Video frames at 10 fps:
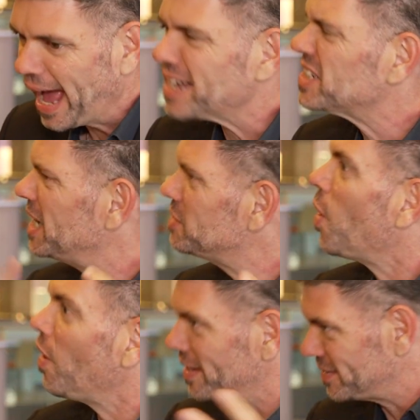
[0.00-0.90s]
actually
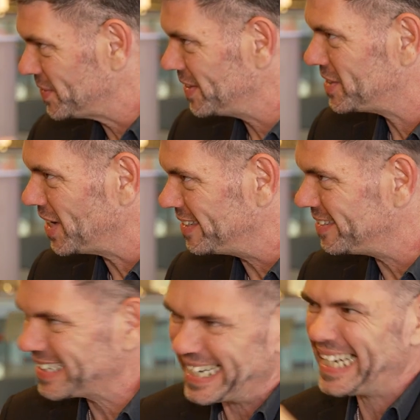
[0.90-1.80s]
talking to each
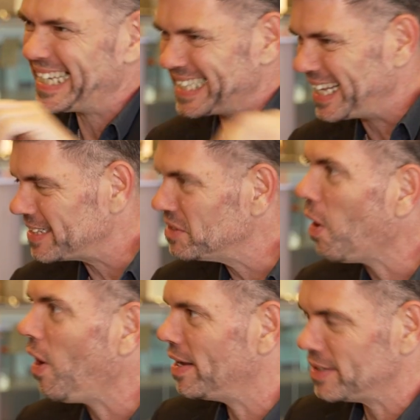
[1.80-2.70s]
other, getting that
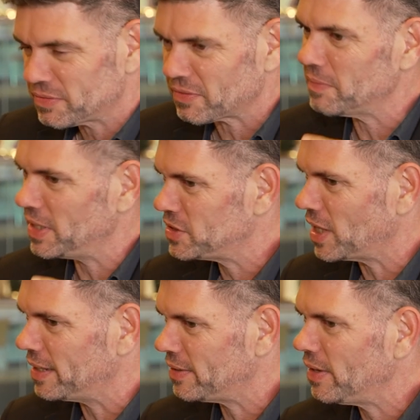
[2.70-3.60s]
knowledge from each
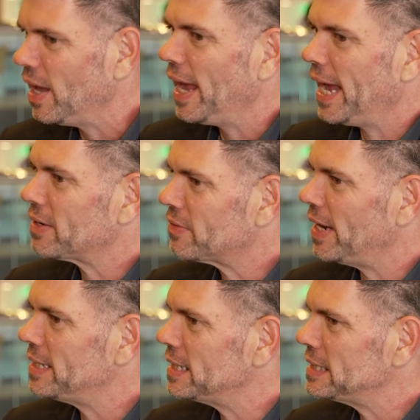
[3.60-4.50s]
other, and
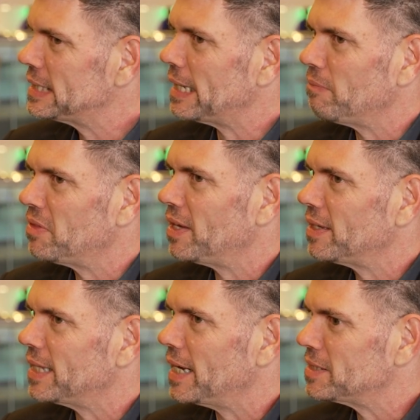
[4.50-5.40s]
creating
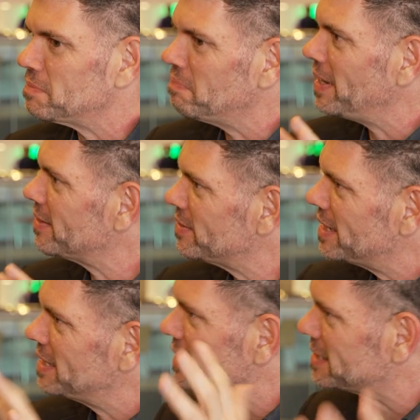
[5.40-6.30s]
something that is bigger
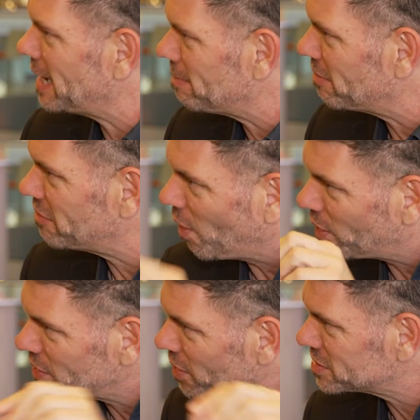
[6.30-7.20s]
than the sum of all
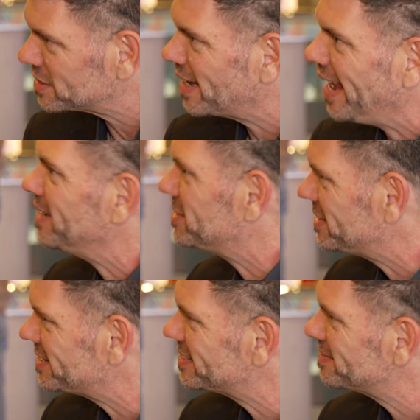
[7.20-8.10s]
those
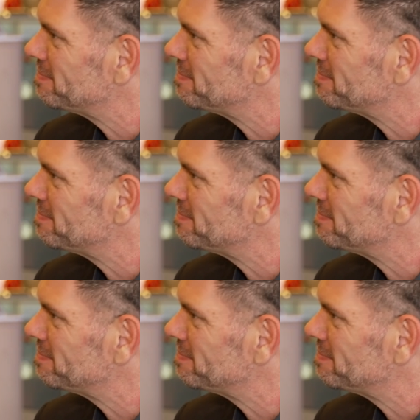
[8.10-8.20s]
agents